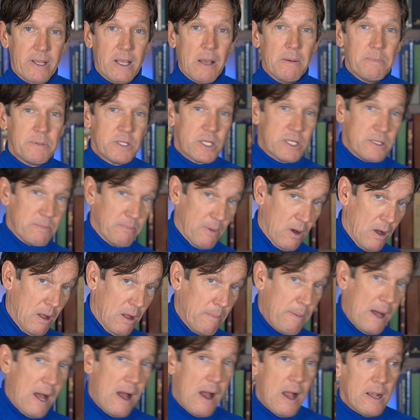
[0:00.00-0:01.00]
a small
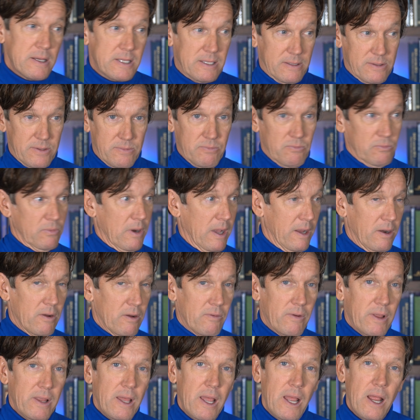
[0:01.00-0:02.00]
box right
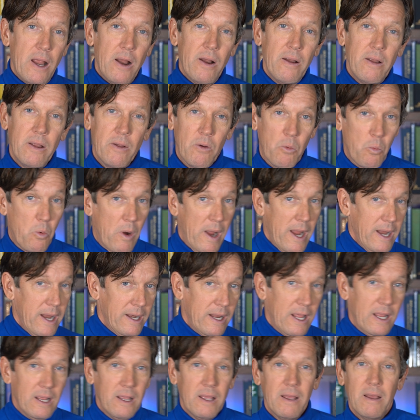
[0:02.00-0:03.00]
over there,
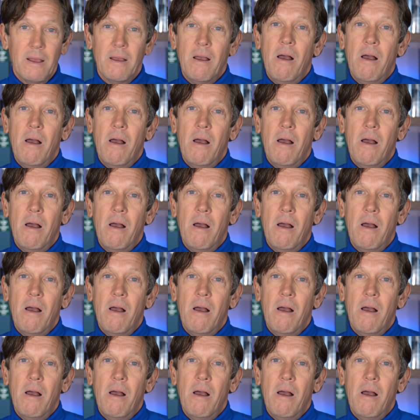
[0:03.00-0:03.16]
waiting,